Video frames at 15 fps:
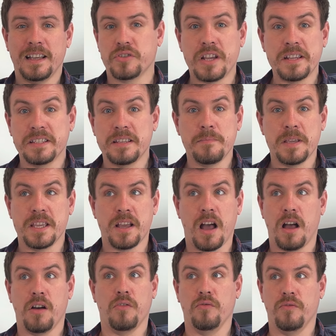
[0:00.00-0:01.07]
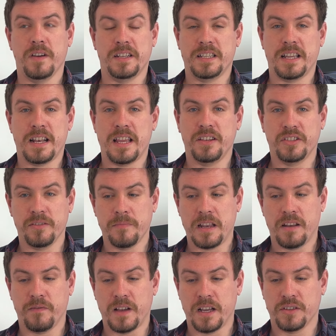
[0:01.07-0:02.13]
JCB are already an engine
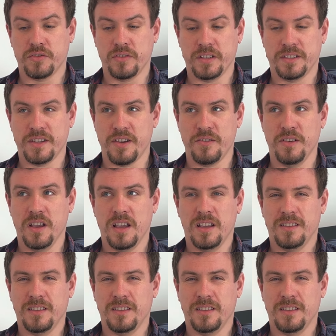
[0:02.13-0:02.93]
manufacturer, so